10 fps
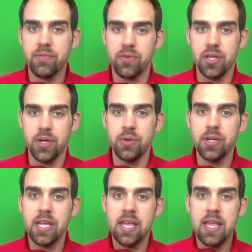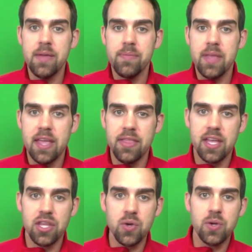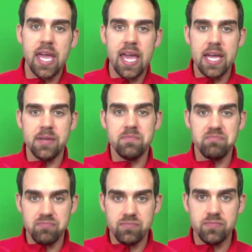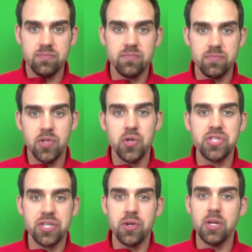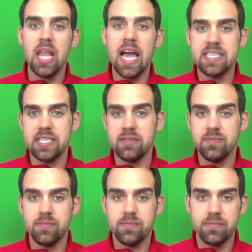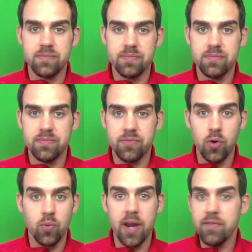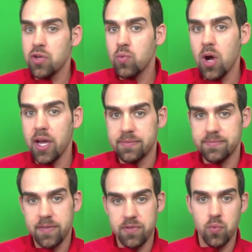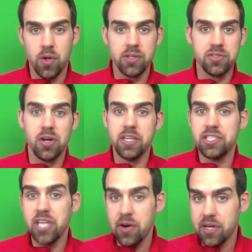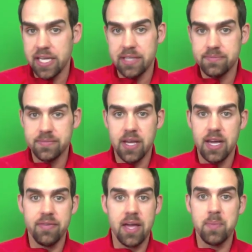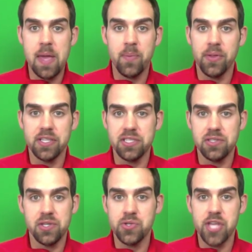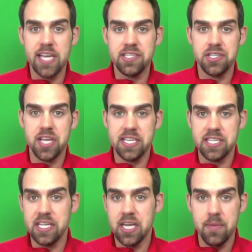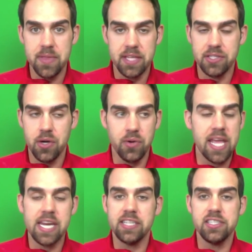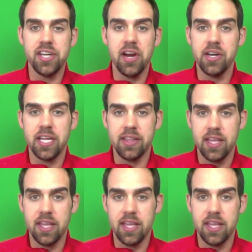for you, in that you can utilize it for whatever you want. If you want to start a charity, I've had people that just use the Isagenix income and they donate it to charity,